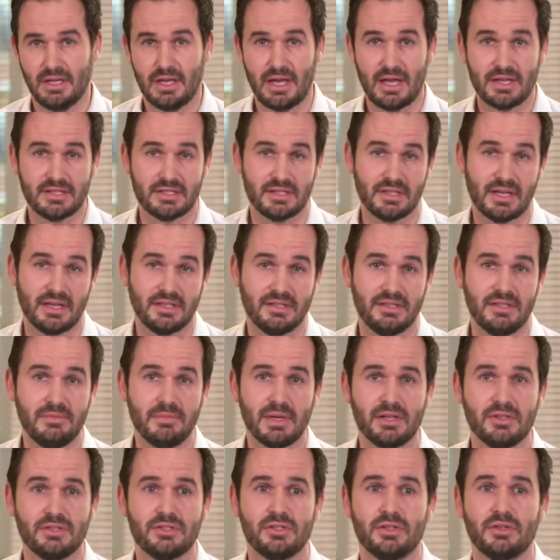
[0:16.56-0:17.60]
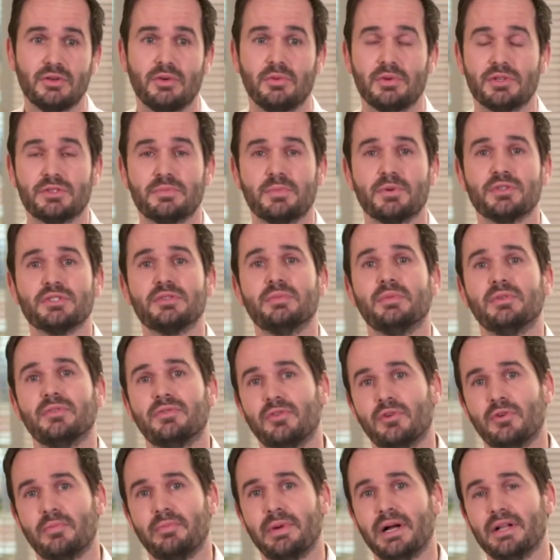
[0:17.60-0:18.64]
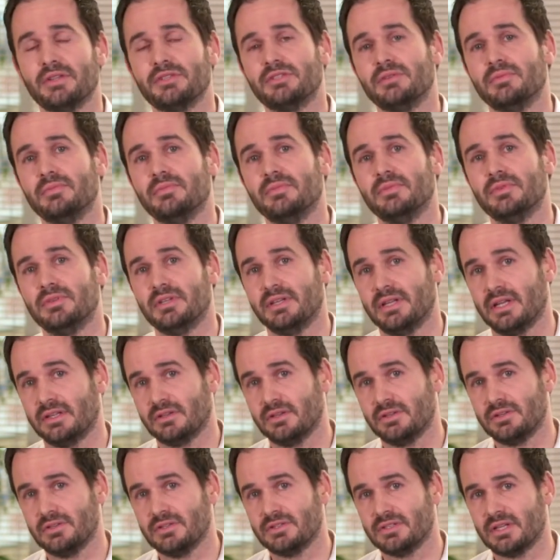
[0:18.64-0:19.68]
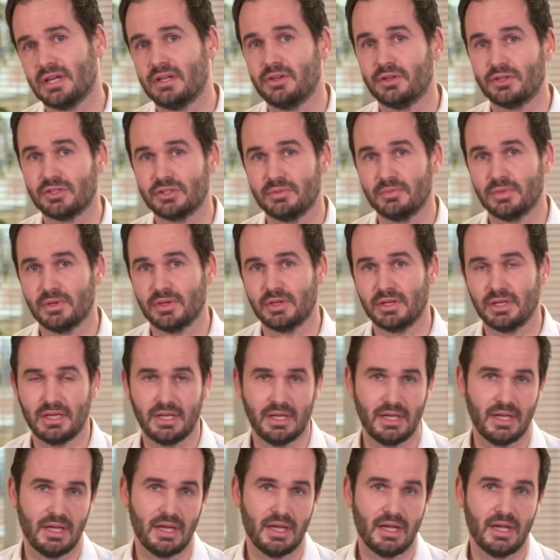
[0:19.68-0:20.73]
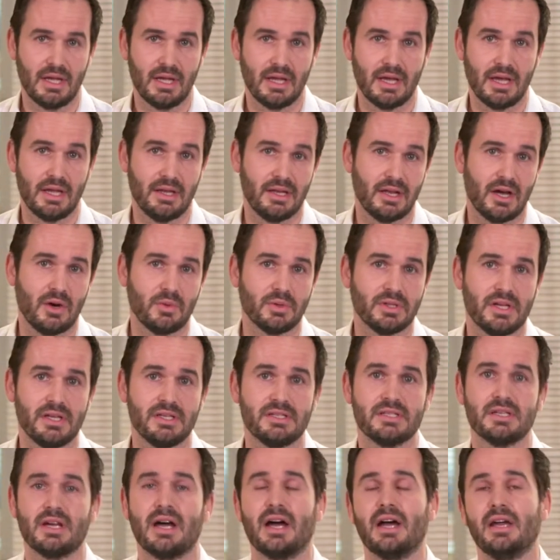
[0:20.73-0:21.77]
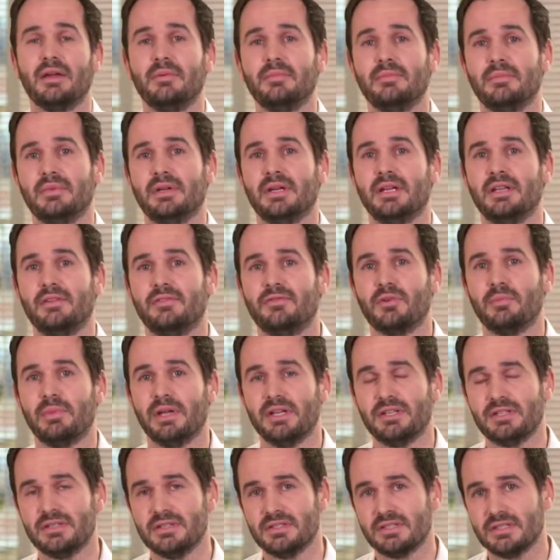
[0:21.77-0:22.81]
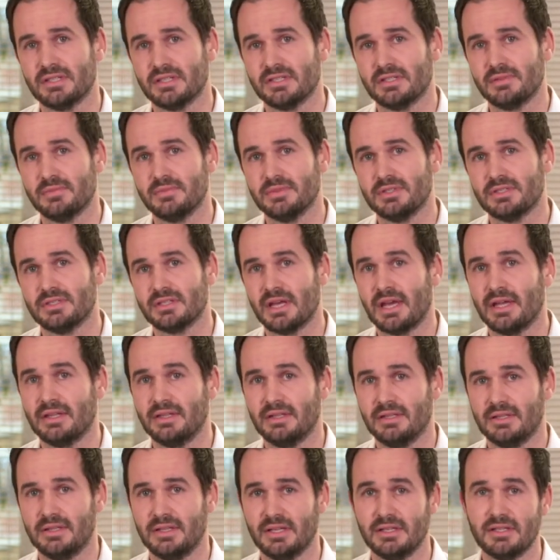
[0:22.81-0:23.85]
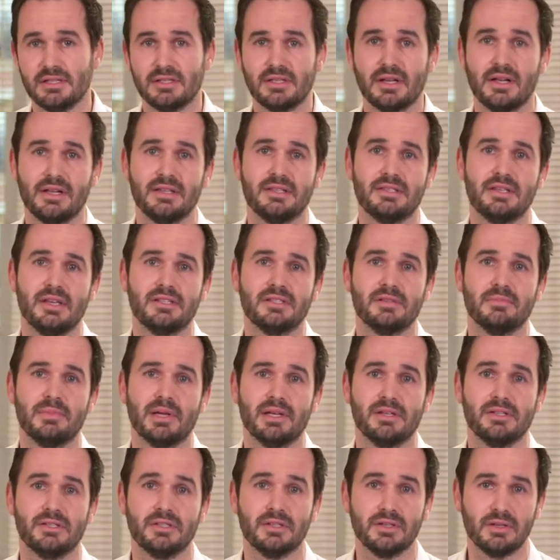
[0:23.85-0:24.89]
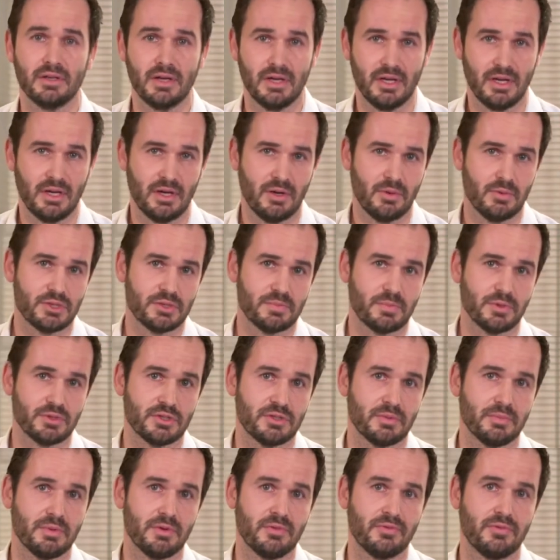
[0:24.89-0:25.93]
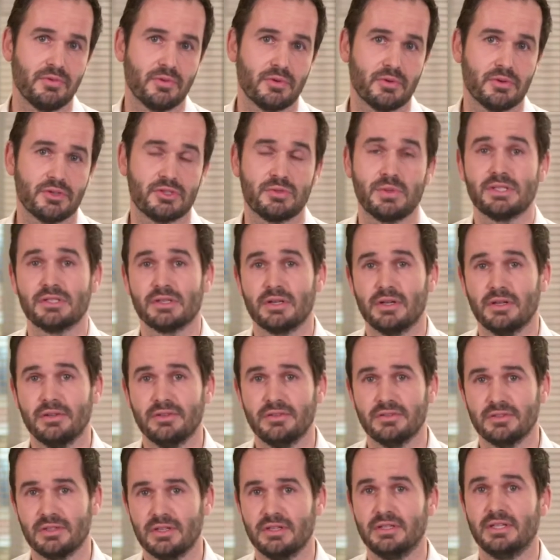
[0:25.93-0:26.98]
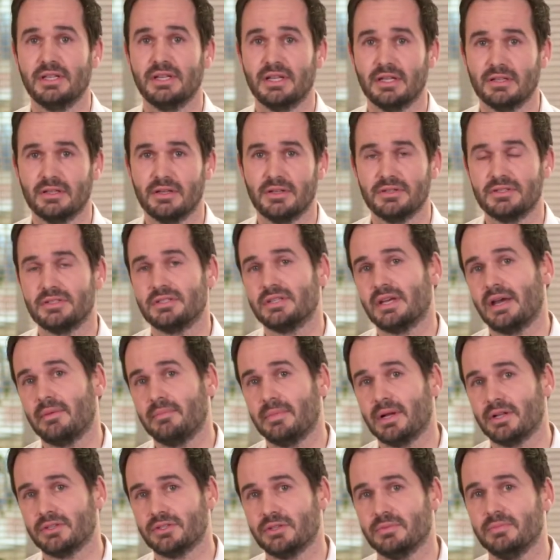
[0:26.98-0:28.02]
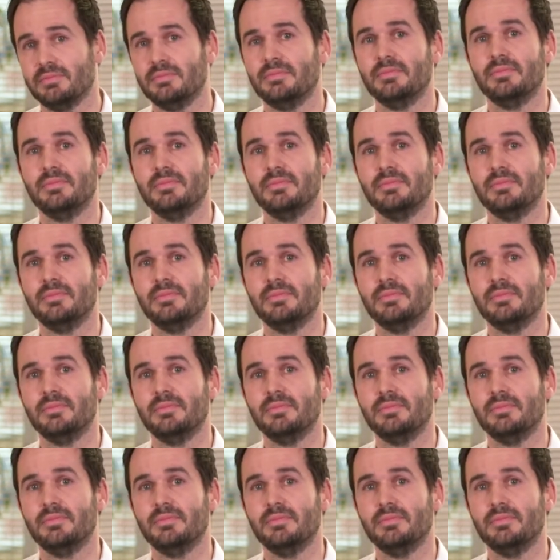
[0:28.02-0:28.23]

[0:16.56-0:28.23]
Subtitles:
as an IT manager responsible for Belgium, the Netherlands and Luxembourg. And nowadays I'm information systems and digitalization manager responsible for Switzerland, the Netherlands and Belgium.